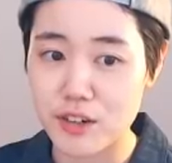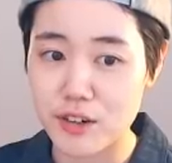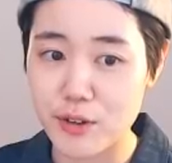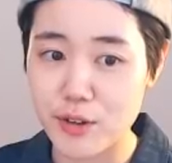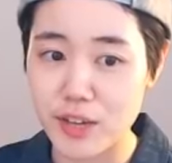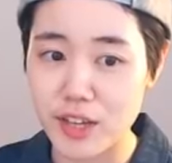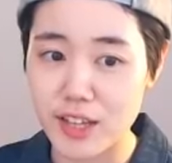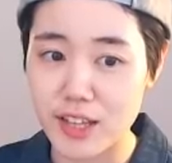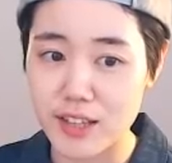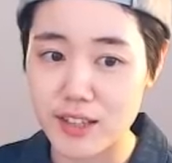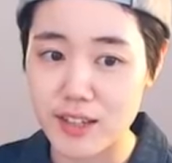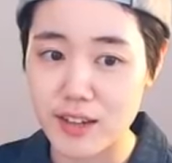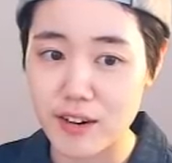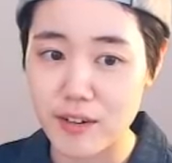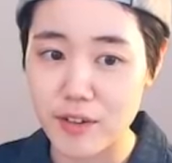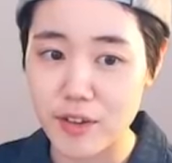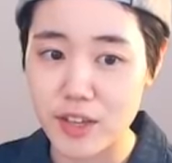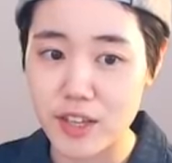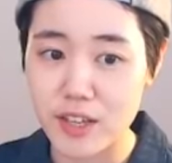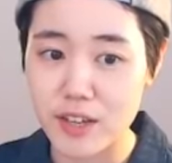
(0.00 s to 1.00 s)
you can
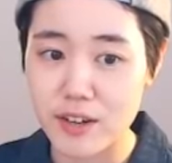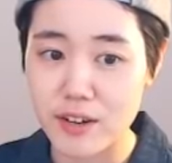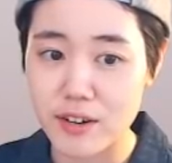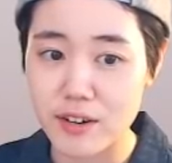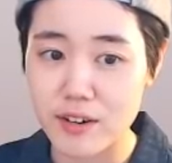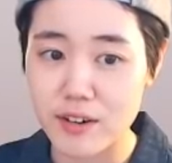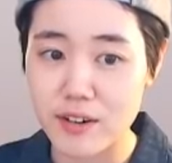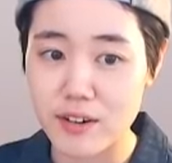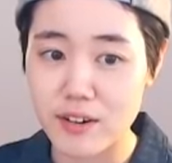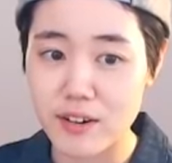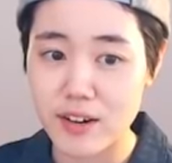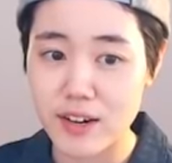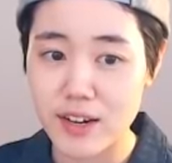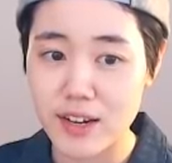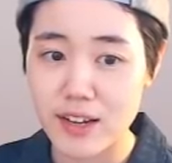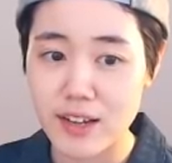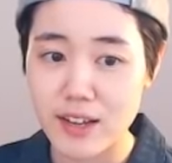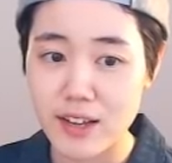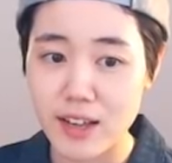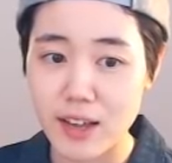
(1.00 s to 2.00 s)
Atari here
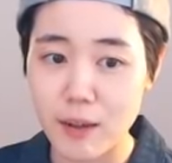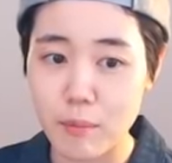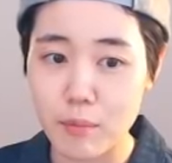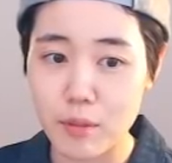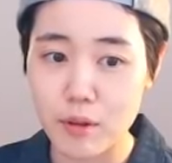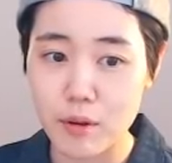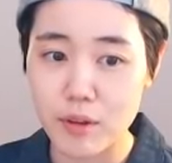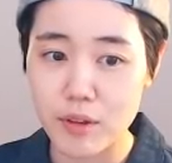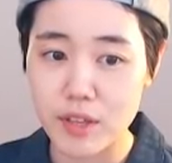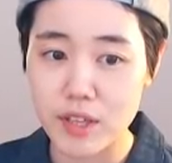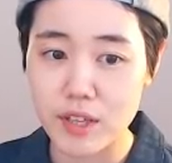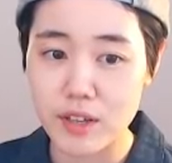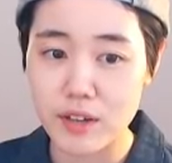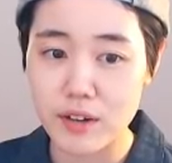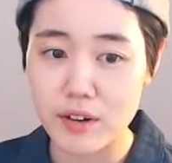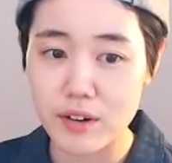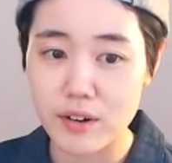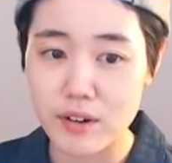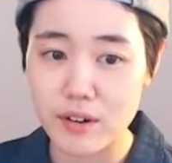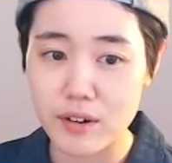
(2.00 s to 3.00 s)
and block
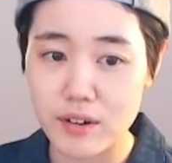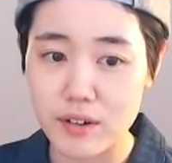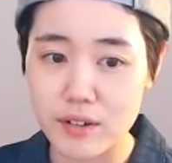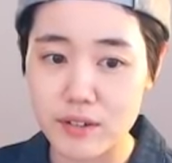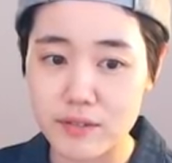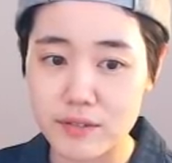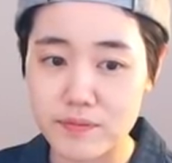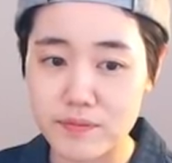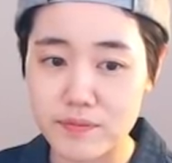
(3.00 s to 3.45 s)
here.